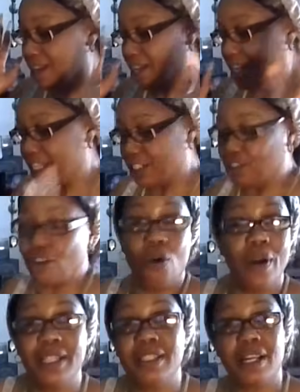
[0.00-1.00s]

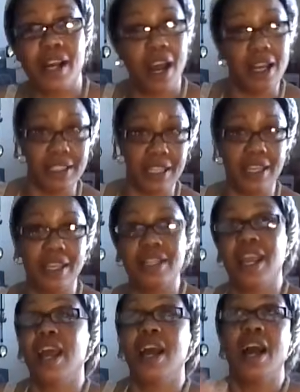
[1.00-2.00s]
enjoying the content.
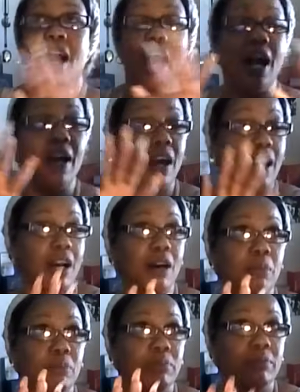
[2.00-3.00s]

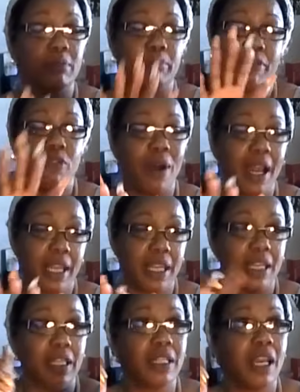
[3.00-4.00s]
Before I
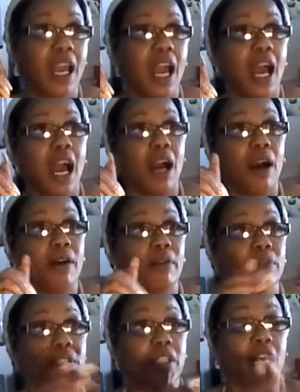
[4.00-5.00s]
end,
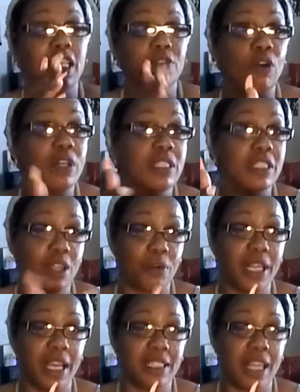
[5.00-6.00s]
as far as the
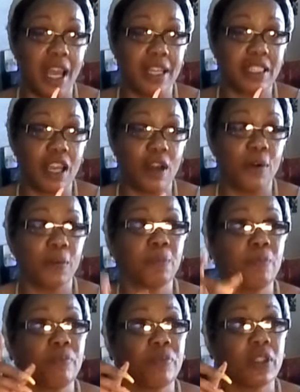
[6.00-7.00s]
zodiac signs go,
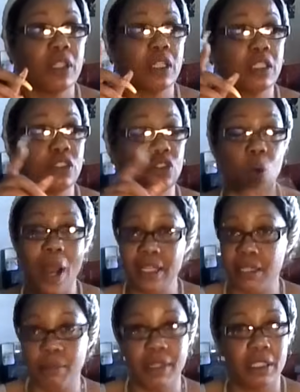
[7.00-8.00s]
twice
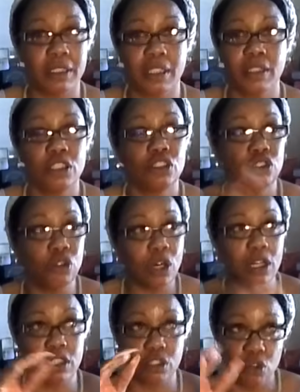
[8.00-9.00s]
a month.
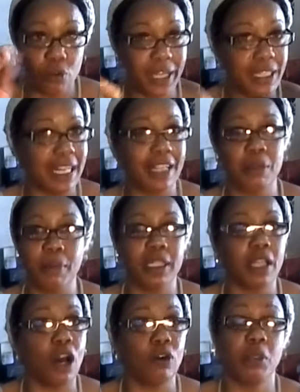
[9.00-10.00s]
2 weeks out the month
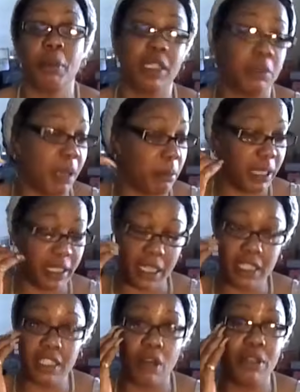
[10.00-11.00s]
only, because baby,
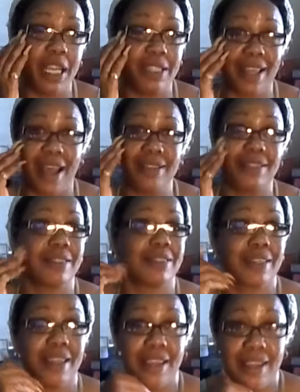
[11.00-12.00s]
these zodiac signs is
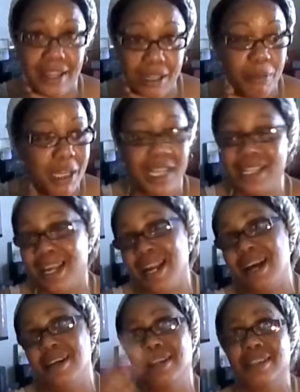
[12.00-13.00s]
killing me, and I
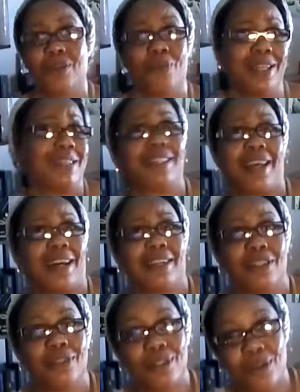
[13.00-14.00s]
got other readings I gotta
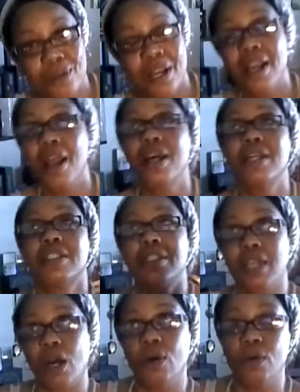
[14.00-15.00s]
do too.
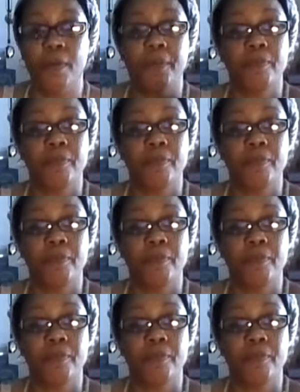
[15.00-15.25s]
So